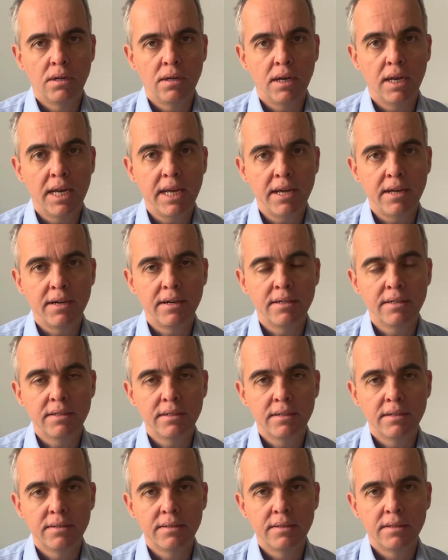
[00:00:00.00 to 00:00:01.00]
later,
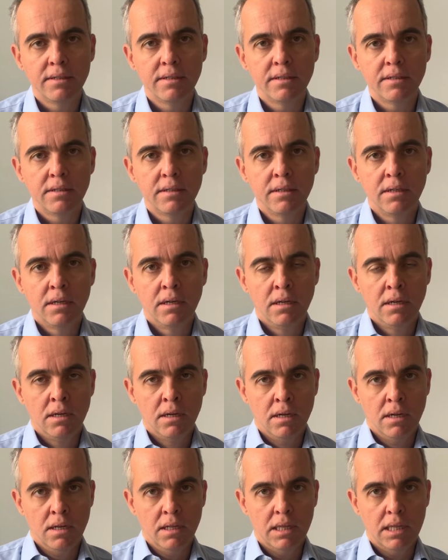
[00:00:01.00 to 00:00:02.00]

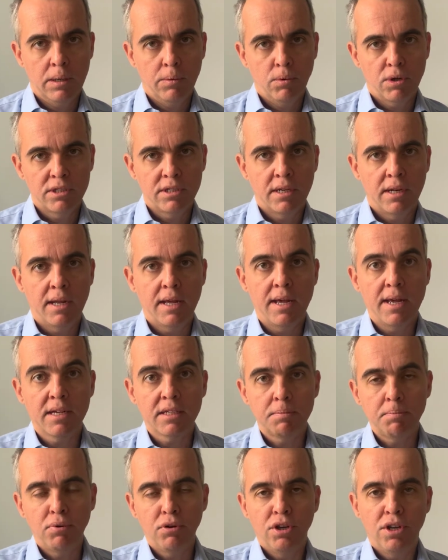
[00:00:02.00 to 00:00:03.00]
there was an
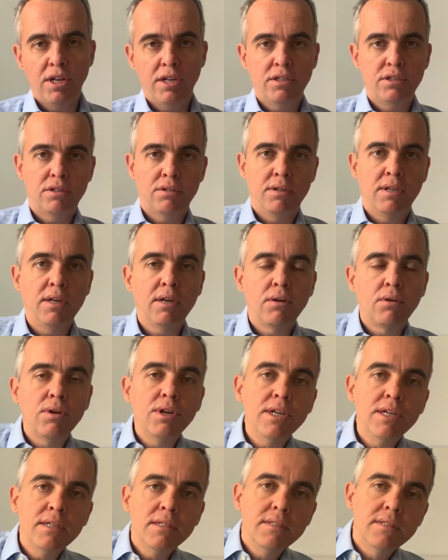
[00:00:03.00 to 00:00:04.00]
exponential
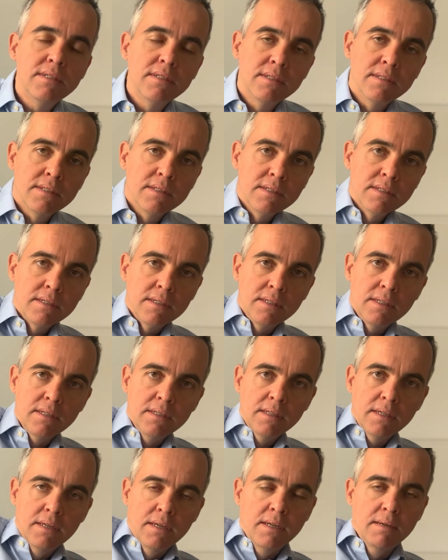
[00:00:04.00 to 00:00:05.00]
increase in
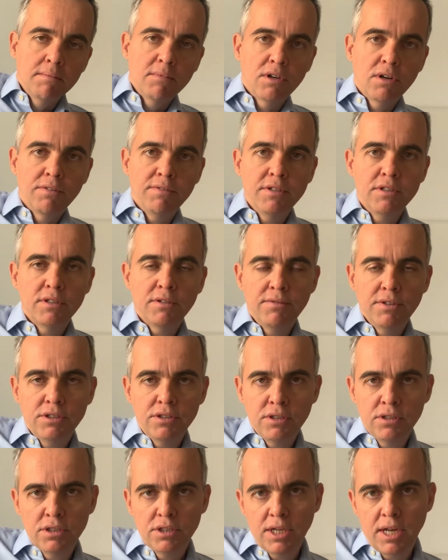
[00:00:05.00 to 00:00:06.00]
the number of intravitreal
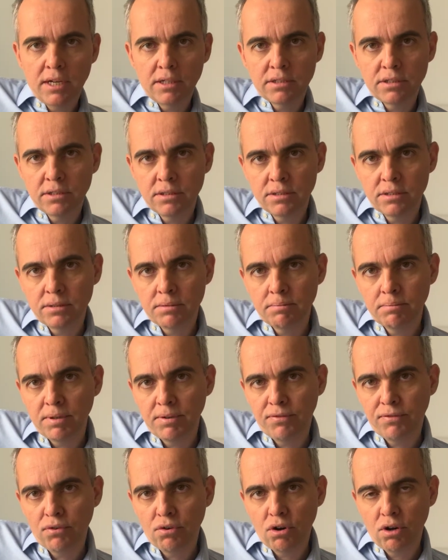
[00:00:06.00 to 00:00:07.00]
injections
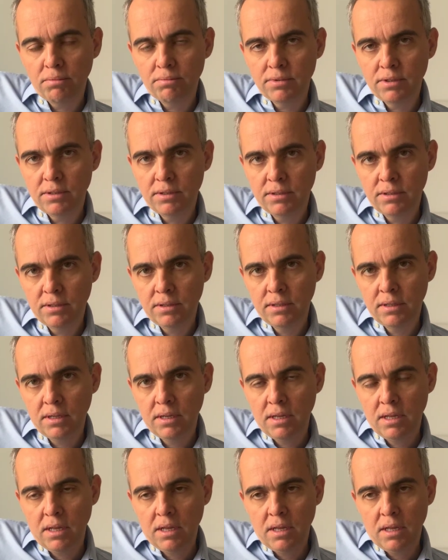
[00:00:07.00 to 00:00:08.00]
performed.
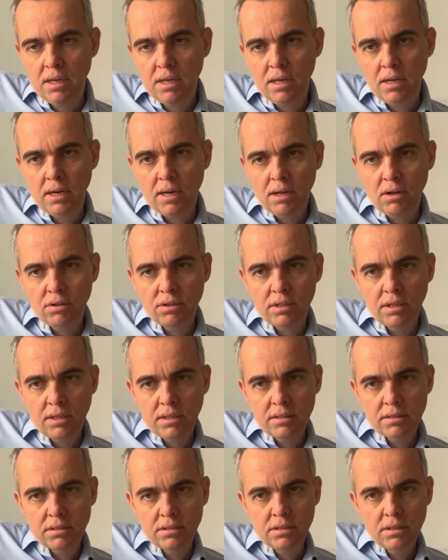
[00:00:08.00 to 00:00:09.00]
And
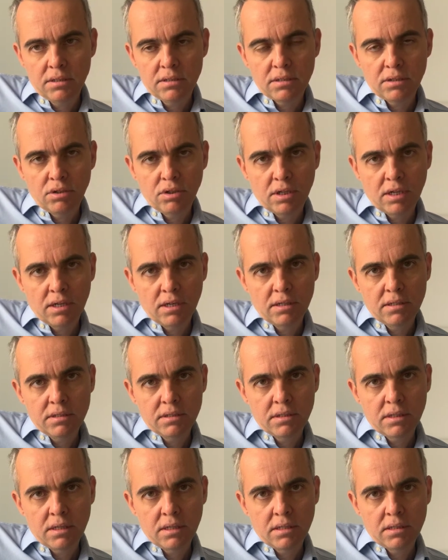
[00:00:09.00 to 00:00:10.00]
nowadays, just in the United
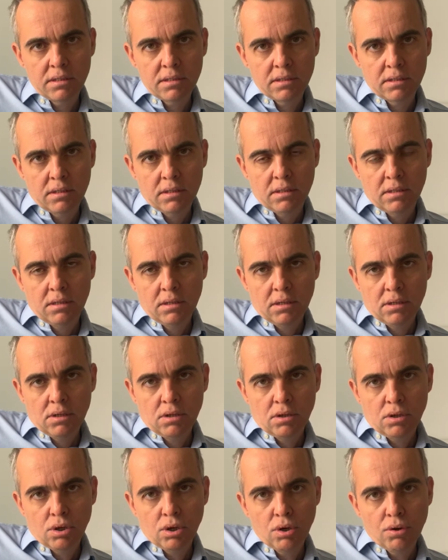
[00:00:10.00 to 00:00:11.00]
States,
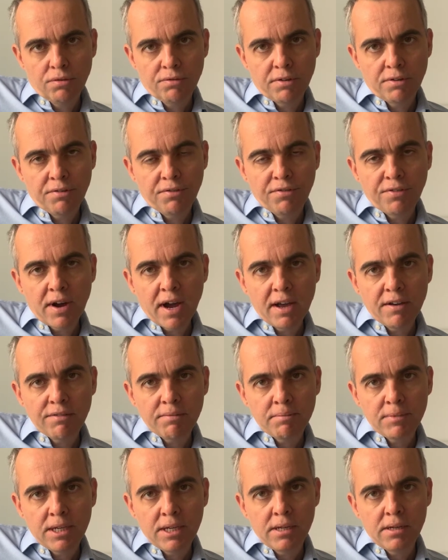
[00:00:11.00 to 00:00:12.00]
over 5
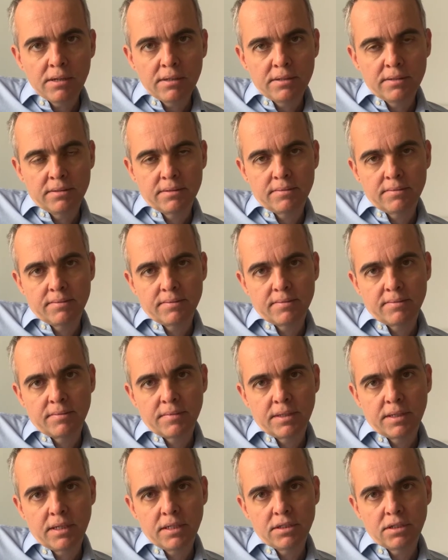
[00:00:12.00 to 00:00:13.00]
million
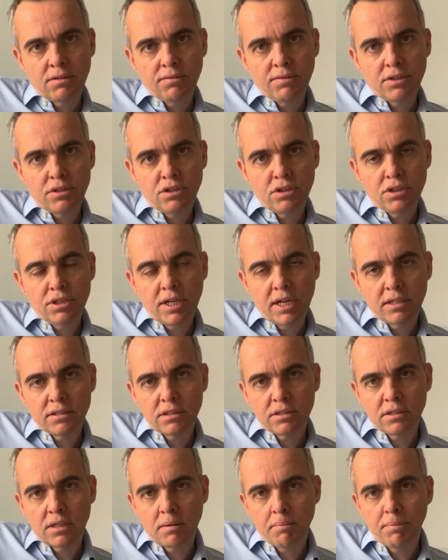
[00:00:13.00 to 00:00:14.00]
intravitreal
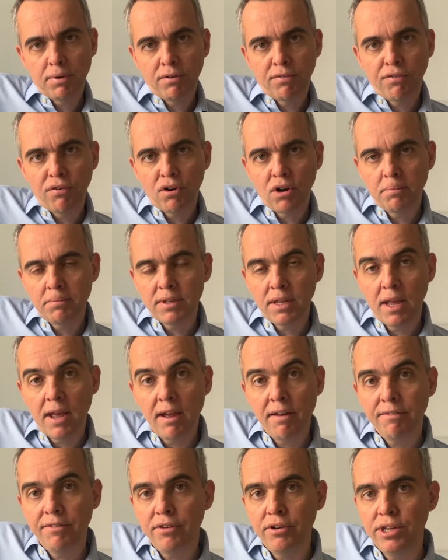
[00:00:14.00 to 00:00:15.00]
injections are performed
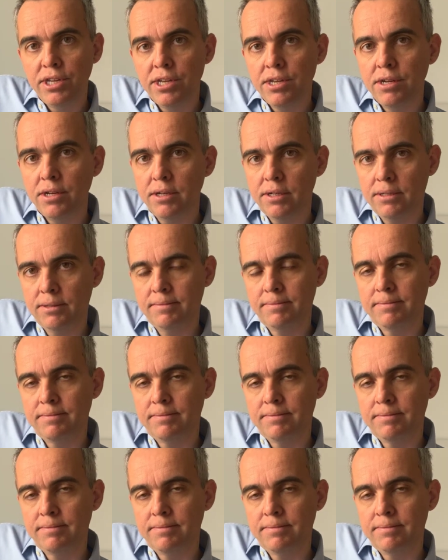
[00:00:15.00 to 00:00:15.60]
every year.